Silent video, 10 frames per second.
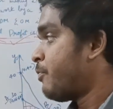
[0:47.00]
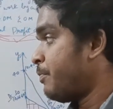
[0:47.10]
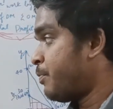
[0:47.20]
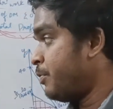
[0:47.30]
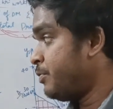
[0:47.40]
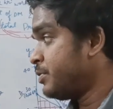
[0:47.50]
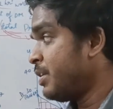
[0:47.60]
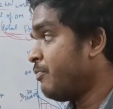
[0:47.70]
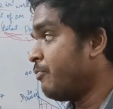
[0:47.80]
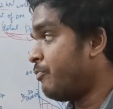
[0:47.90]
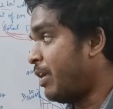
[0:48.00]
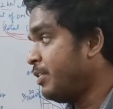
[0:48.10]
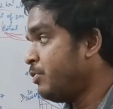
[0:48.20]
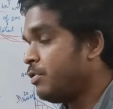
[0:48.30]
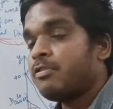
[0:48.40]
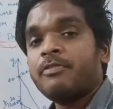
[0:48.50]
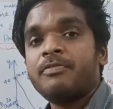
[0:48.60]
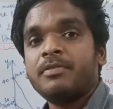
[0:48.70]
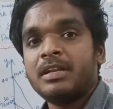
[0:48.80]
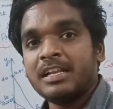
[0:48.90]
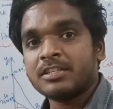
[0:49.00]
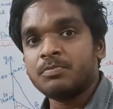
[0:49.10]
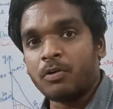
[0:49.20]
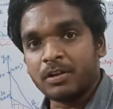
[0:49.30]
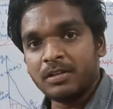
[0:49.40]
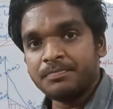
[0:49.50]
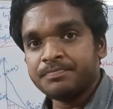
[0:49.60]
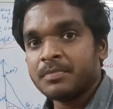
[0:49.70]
For producing one unit of deluxe model,